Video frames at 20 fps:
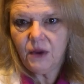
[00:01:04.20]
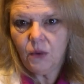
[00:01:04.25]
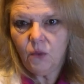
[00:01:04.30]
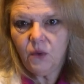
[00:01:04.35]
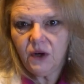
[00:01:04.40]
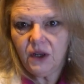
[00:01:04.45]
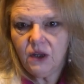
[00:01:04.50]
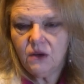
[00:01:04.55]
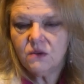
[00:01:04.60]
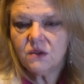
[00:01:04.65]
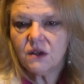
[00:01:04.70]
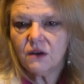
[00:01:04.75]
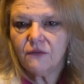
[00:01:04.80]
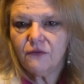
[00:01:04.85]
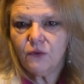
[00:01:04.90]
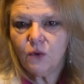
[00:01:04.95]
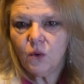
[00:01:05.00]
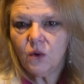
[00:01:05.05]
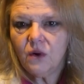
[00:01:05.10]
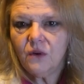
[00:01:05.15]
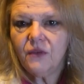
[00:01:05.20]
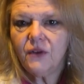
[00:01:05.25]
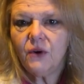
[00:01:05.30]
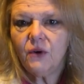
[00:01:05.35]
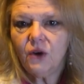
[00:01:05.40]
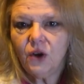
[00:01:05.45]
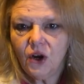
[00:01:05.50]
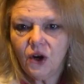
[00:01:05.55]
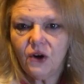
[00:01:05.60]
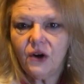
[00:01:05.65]
they want to use it for. They're
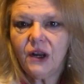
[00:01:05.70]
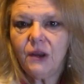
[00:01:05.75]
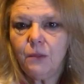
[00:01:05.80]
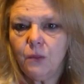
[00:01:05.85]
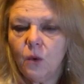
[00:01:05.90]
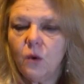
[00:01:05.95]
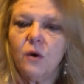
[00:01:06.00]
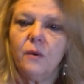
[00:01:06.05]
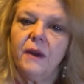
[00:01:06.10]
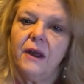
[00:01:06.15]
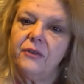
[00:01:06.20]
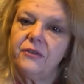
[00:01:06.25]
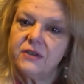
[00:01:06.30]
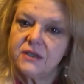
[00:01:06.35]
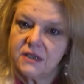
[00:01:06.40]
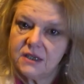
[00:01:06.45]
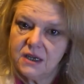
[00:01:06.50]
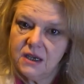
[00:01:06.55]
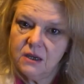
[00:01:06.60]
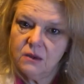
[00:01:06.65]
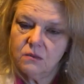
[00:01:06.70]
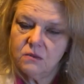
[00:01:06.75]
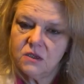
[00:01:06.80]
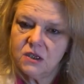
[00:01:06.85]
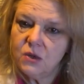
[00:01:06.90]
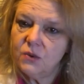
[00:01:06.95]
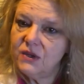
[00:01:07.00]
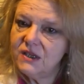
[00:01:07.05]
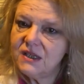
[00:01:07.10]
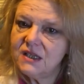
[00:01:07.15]
learning more about the stones.
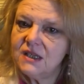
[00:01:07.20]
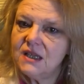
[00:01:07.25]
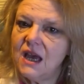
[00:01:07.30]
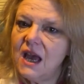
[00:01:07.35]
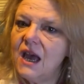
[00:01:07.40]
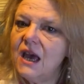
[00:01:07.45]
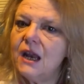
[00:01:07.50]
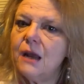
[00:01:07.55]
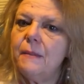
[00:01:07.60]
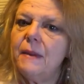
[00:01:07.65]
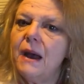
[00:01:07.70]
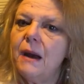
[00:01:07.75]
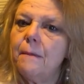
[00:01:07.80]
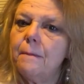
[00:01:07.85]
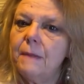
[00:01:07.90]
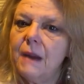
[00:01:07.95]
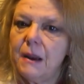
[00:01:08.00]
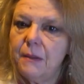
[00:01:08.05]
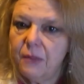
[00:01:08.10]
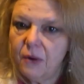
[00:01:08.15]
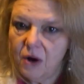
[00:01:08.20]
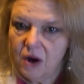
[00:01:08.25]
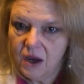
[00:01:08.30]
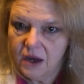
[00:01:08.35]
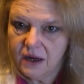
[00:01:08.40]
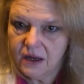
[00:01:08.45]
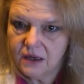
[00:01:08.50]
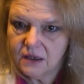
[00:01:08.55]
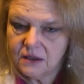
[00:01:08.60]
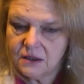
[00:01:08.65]
So it's not about my
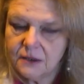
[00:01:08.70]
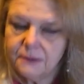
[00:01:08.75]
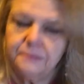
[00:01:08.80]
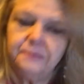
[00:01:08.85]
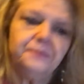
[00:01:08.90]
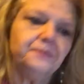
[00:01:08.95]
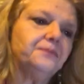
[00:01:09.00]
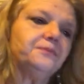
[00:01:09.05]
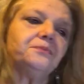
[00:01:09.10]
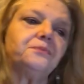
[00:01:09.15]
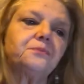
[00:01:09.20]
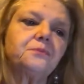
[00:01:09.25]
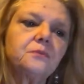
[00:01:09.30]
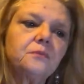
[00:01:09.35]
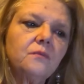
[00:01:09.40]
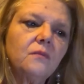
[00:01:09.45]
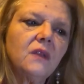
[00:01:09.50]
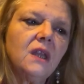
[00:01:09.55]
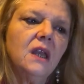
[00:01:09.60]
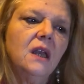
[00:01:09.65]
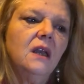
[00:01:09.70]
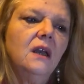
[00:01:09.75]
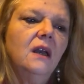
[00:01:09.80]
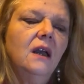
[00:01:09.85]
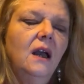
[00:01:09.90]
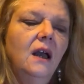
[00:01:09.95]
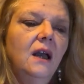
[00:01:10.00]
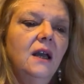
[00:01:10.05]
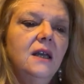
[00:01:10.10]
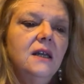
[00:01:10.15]
product.
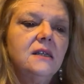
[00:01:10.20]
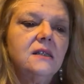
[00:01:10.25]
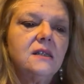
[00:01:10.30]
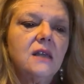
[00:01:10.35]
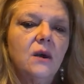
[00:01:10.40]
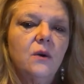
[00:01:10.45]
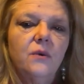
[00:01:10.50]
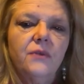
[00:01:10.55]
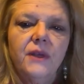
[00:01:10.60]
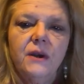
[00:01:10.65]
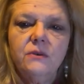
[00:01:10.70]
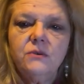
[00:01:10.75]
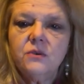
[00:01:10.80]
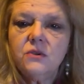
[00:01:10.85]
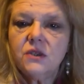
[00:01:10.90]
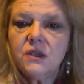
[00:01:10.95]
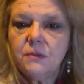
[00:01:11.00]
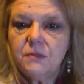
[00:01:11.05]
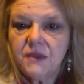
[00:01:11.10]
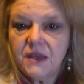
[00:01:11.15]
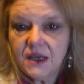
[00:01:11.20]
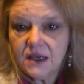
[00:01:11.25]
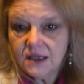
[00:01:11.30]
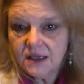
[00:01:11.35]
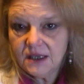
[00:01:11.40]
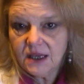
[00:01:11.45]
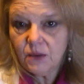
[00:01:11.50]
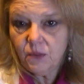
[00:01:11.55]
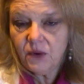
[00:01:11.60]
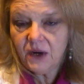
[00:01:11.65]
So those are some
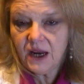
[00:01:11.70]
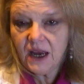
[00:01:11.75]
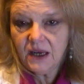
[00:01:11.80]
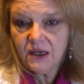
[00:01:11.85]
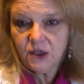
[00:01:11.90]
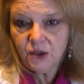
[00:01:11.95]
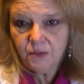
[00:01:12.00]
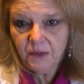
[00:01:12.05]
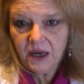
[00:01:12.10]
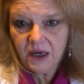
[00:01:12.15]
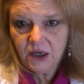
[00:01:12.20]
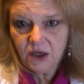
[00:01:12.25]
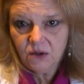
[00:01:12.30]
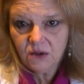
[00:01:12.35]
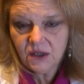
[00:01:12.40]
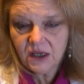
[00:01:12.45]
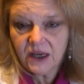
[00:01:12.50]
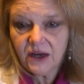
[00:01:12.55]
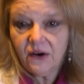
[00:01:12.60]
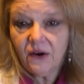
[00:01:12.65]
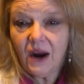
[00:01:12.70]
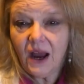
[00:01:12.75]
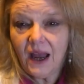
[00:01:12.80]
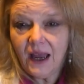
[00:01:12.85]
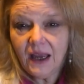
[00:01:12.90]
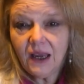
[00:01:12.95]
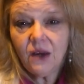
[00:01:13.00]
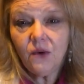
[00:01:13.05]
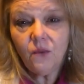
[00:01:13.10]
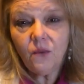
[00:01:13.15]
things that when I do my newsletter,
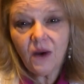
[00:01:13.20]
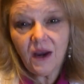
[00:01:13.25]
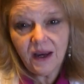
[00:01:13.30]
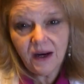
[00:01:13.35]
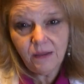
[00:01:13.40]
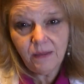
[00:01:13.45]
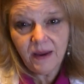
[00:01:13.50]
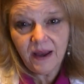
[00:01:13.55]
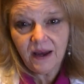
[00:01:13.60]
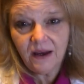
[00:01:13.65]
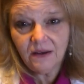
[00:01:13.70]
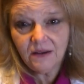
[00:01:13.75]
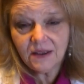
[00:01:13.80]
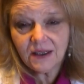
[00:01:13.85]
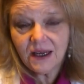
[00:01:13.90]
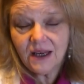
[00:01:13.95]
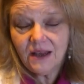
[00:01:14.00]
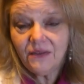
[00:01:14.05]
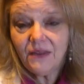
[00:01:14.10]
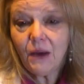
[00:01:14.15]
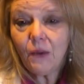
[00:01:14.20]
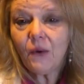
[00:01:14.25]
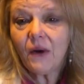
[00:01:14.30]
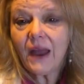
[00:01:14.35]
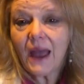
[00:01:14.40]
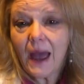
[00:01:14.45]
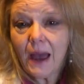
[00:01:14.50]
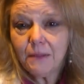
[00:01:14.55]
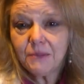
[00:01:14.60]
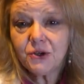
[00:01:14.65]
I can write about that will
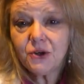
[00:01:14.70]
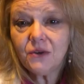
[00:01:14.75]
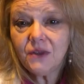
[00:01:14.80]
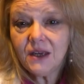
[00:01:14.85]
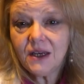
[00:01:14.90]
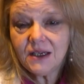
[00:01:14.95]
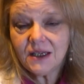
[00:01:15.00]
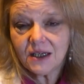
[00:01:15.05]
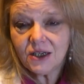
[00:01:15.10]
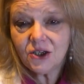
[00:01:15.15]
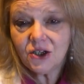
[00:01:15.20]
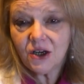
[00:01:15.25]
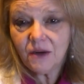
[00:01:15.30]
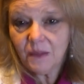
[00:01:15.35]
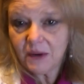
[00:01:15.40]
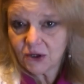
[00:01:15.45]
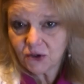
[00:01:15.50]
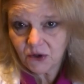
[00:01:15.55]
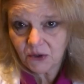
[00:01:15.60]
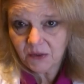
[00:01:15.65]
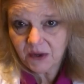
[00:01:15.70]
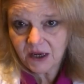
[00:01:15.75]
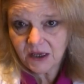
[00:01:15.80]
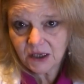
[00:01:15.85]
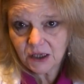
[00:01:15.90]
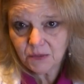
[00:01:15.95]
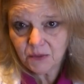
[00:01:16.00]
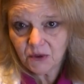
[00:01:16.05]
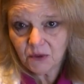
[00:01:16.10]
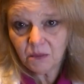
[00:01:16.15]
capture the attention of my dream
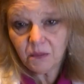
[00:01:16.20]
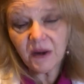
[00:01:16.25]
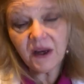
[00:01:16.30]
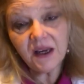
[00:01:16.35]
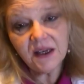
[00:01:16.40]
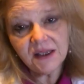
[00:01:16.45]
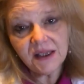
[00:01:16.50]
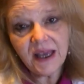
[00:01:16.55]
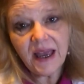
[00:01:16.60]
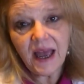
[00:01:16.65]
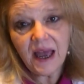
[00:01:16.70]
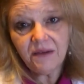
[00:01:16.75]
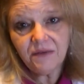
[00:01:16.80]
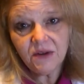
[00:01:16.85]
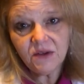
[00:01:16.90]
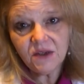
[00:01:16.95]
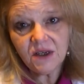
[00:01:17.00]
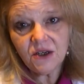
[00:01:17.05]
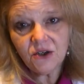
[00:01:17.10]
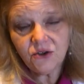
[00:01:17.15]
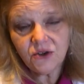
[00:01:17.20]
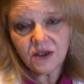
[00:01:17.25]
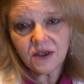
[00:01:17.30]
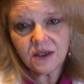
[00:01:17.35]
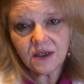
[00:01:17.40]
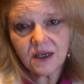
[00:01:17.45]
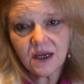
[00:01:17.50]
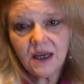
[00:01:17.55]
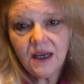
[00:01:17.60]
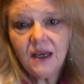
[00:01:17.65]
customer because they have those
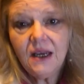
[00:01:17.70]
interests.